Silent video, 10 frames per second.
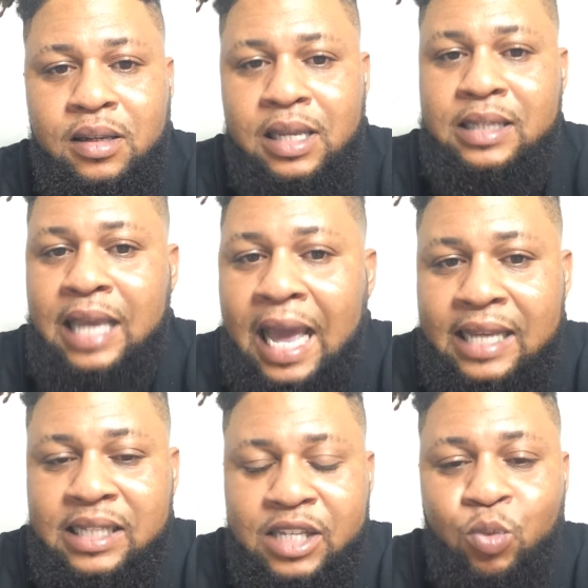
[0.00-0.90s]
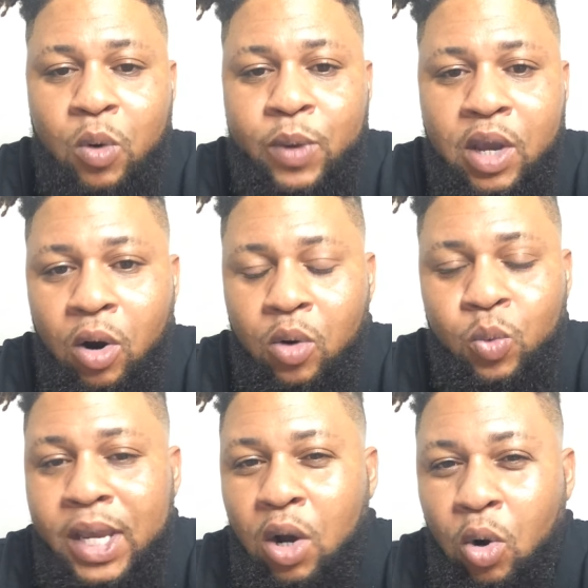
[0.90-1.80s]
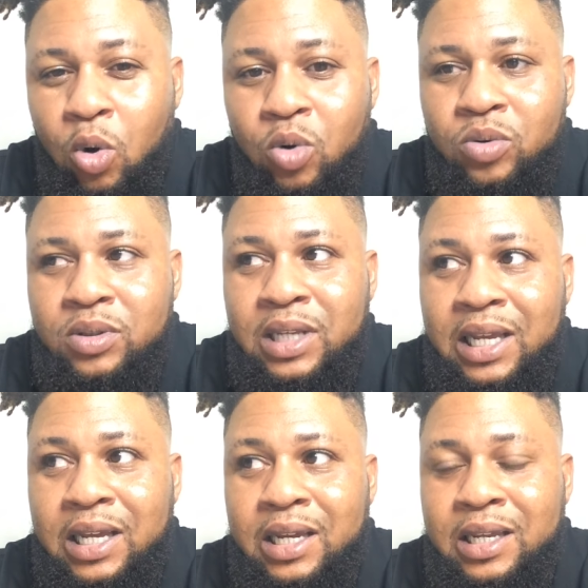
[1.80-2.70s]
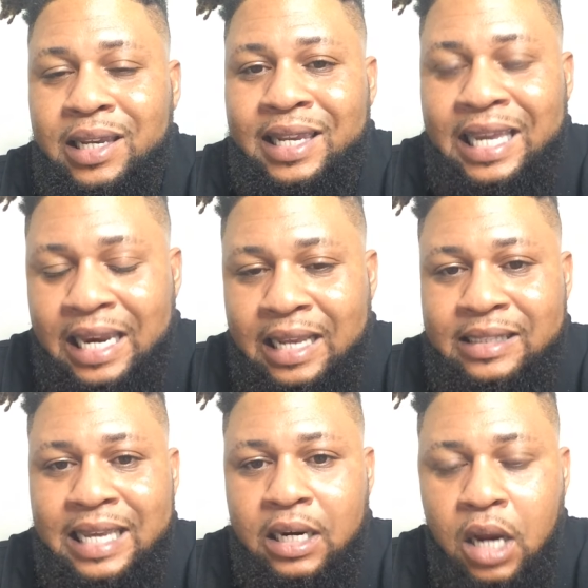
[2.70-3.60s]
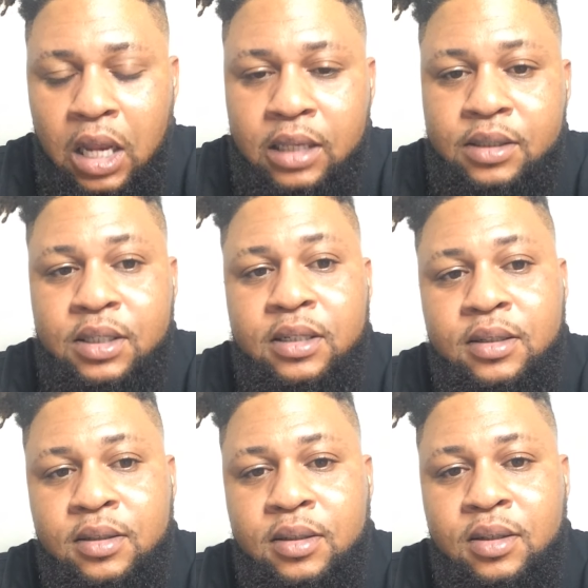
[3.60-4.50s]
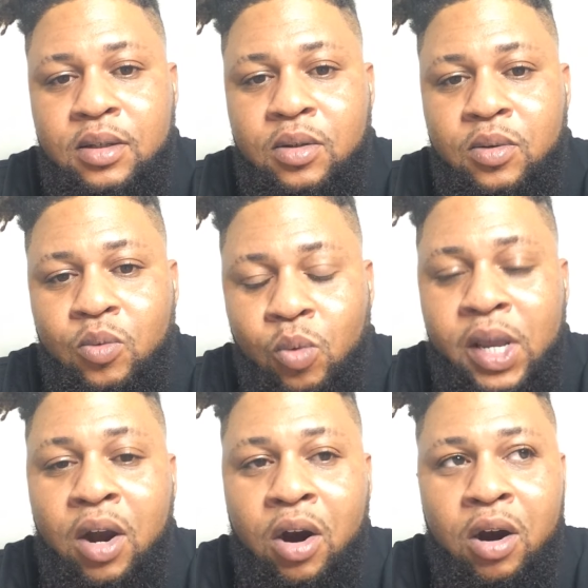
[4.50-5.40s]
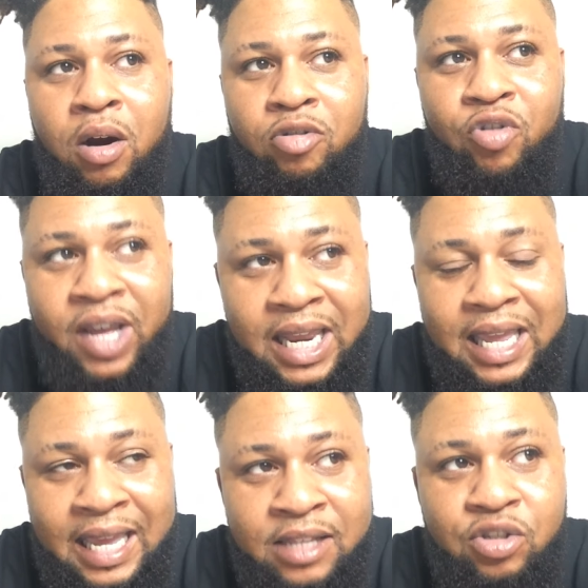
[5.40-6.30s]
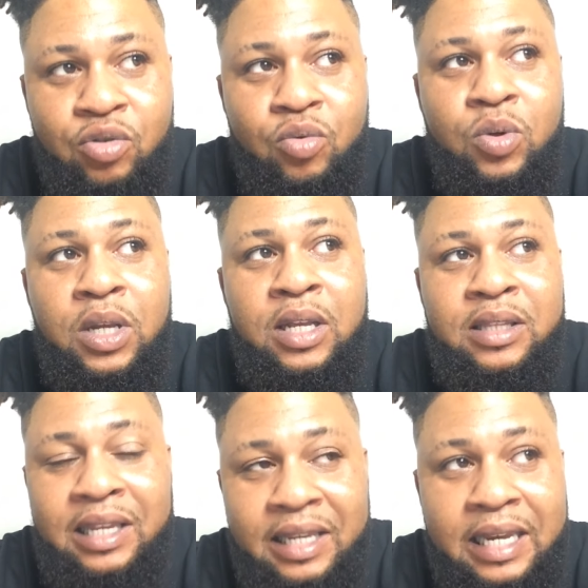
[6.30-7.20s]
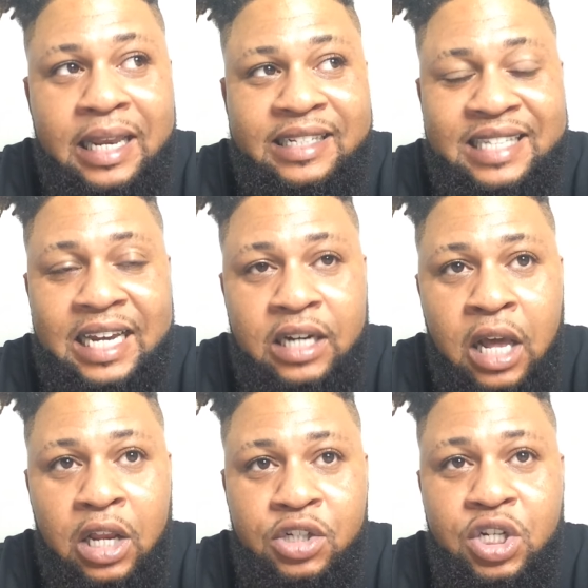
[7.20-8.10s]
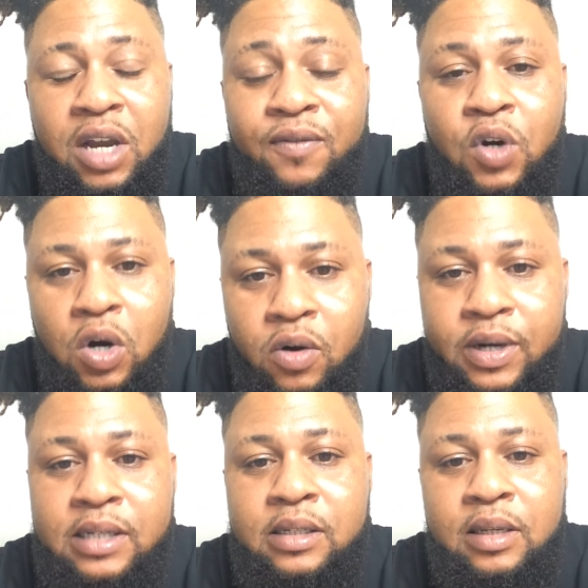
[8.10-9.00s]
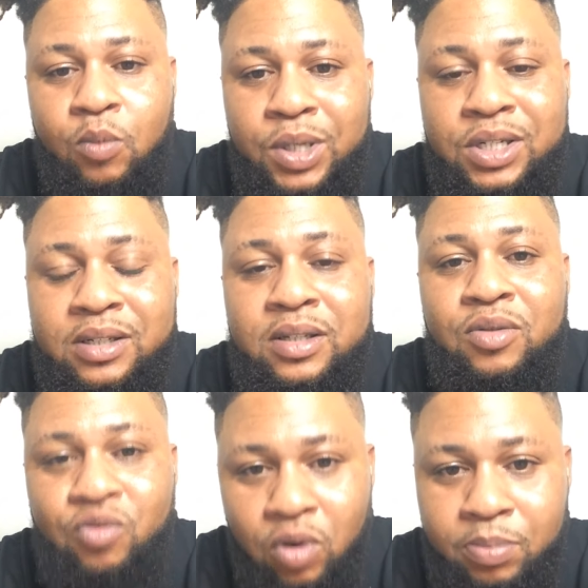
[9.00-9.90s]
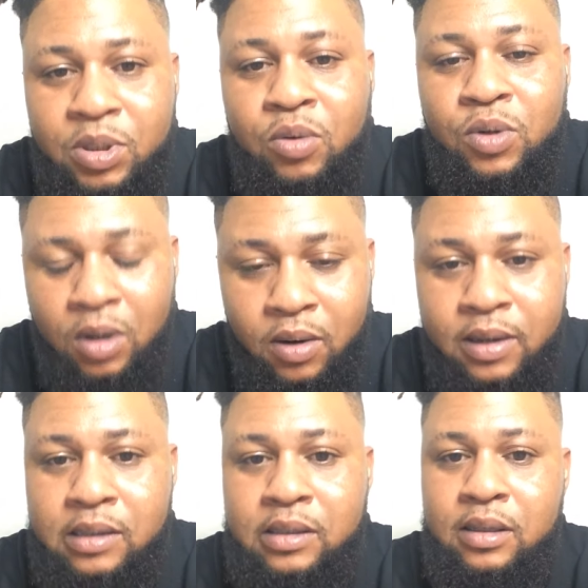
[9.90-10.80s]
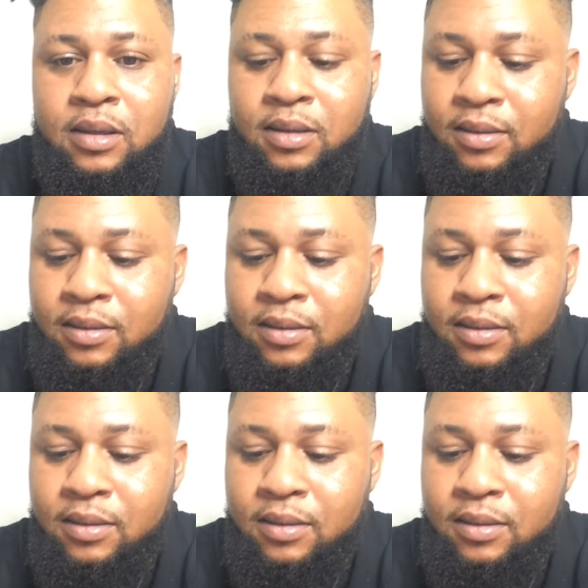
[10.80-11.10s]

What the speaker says: These assets, what we hold the leading technology. We are already into the leading technology of currency, which is cryptocurrency.